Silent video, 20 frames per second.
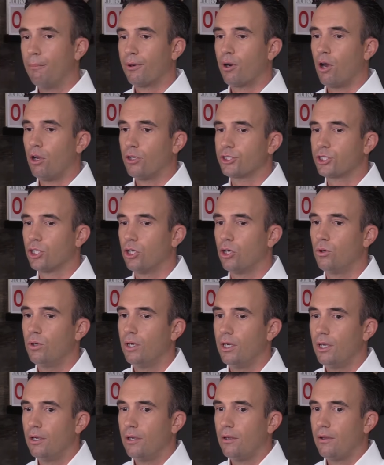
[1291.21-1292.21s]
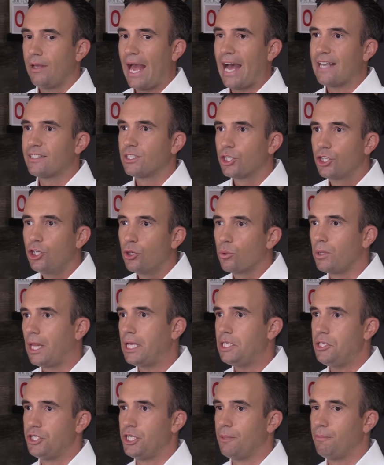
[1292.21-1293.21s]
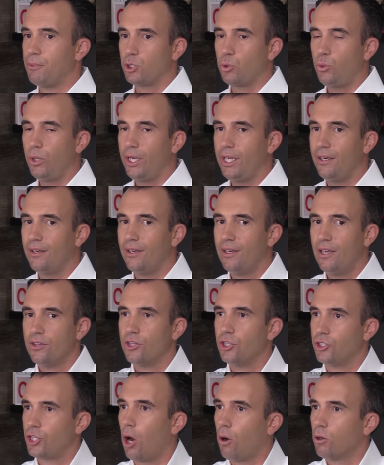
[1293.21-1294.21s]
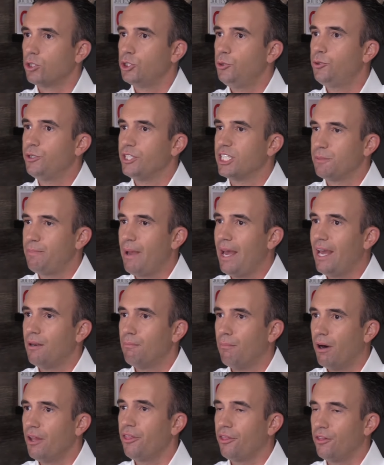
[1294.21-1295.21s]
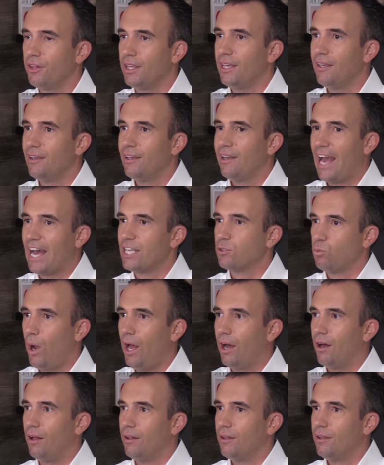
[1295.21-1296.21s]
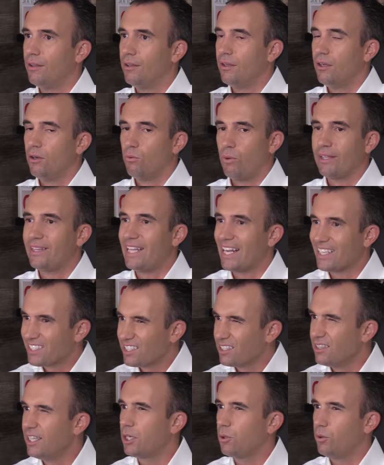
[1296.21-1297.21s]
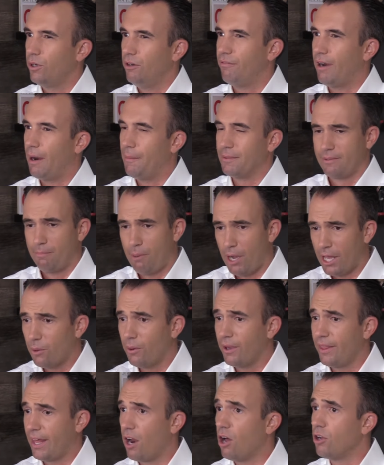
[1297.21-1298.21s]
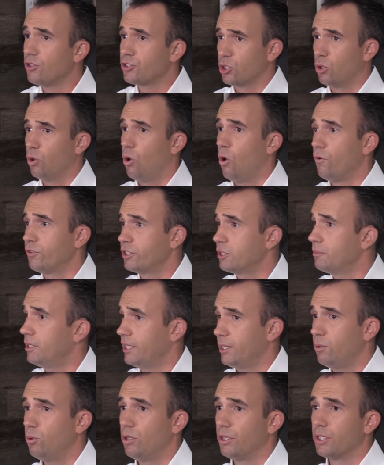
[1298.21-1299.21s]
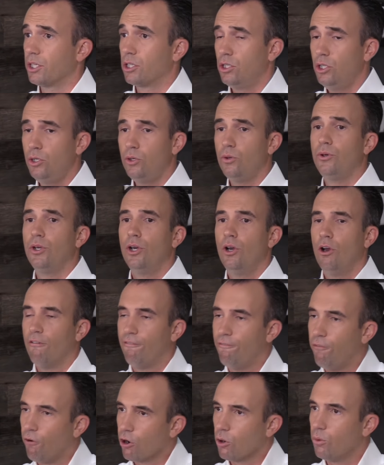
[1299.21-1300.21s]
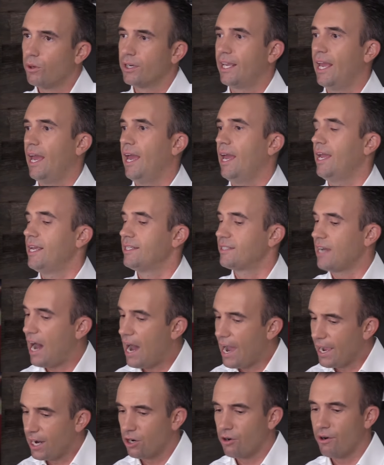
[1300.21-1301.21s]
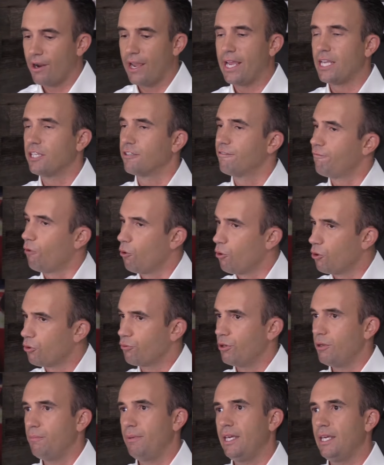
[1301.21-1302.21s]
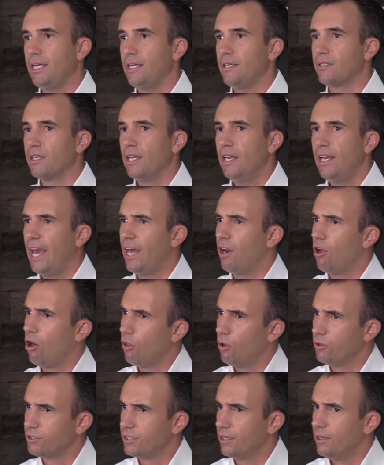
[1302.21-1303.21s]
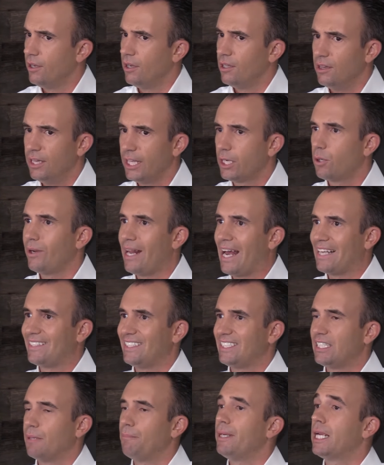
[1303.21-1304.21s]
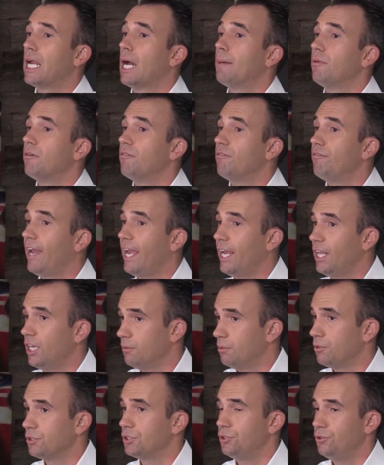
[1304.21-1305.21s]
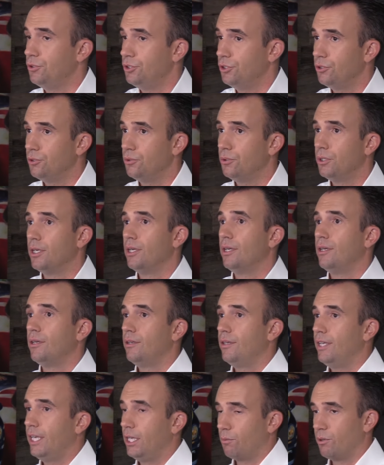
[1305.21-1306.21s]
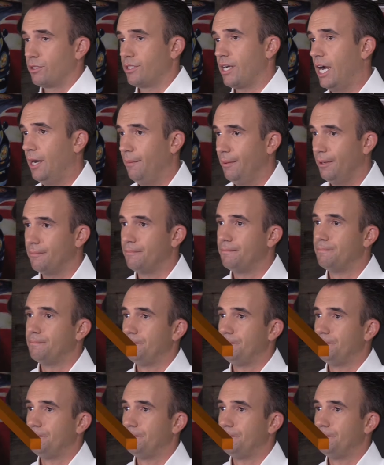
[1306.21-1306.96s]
but also has a good relationship between the dollars you can spend monthly as well right? That's the liquid environments. By the way, that also ultimately will include 401ks, IRAs, 403bs, and all those liquid assets that become available to you in retirement.